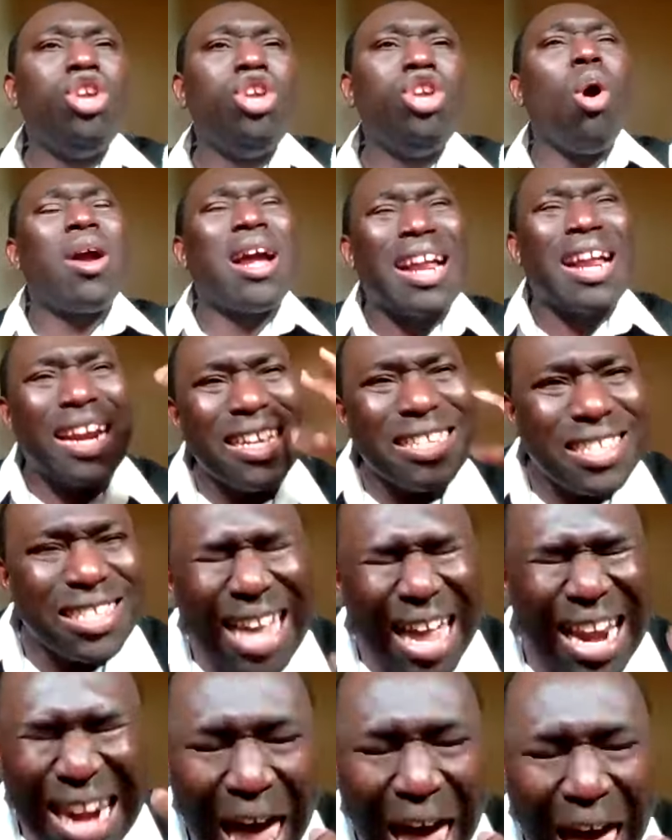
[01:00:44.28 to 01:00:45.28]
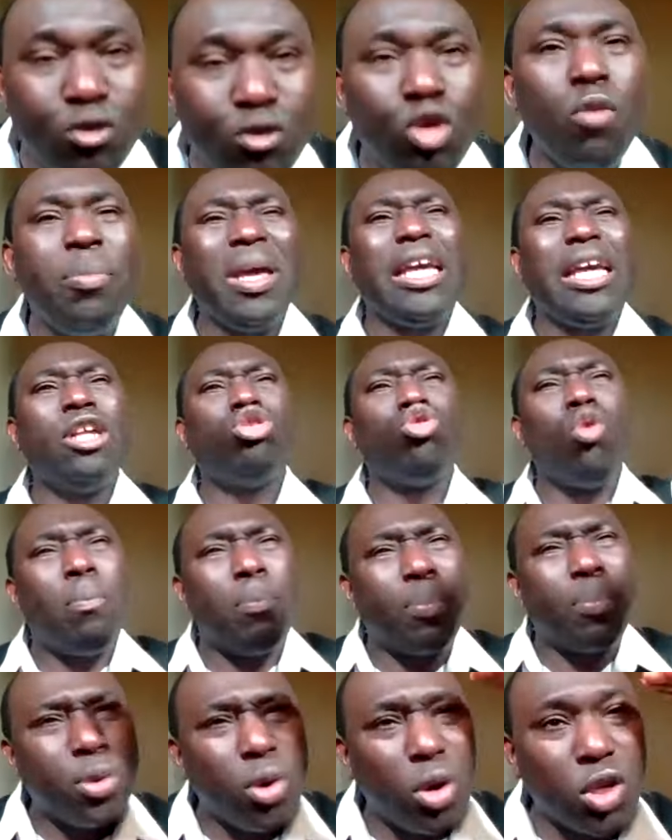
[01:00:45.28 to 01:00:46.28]
in your Christian life. You begin
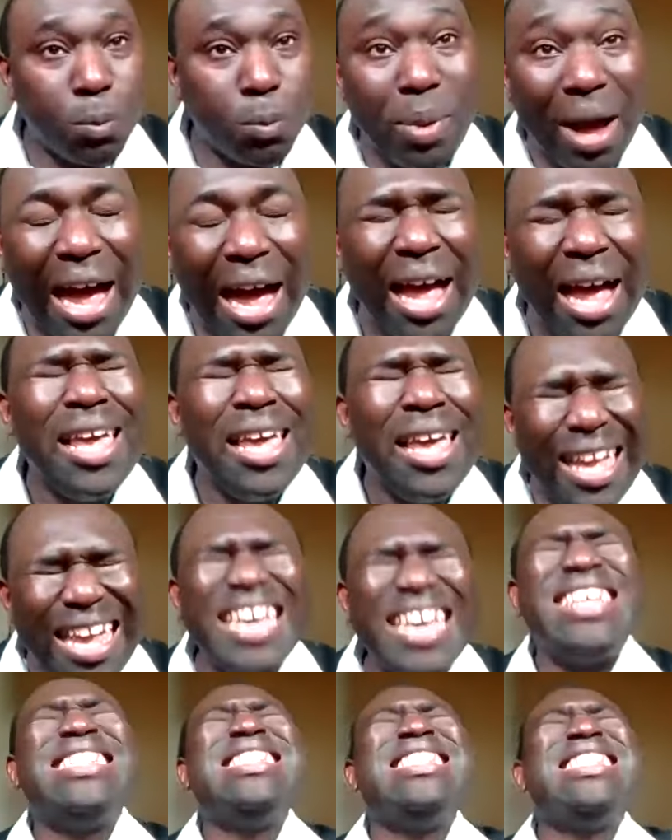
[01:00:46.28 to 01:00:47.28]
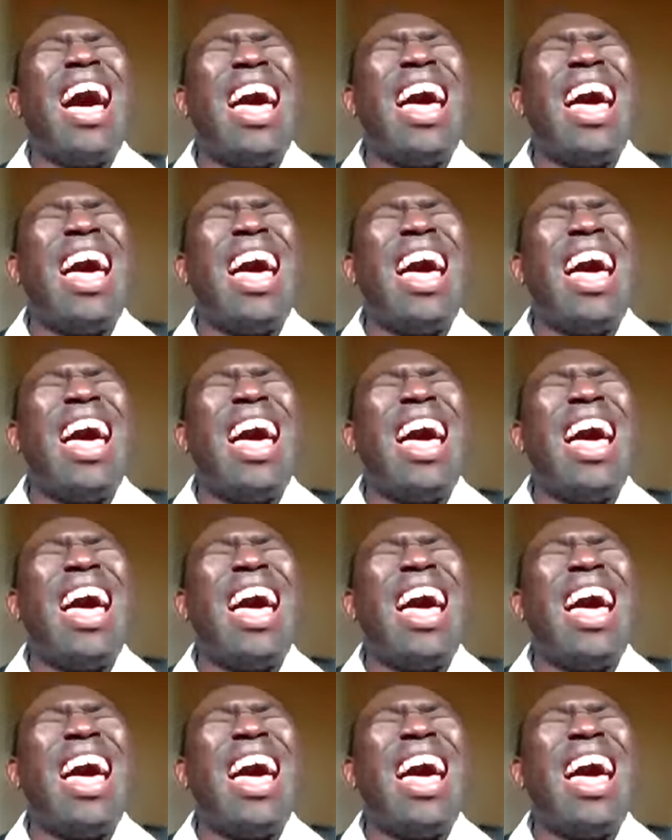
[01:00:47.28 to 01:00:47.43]
to prosper in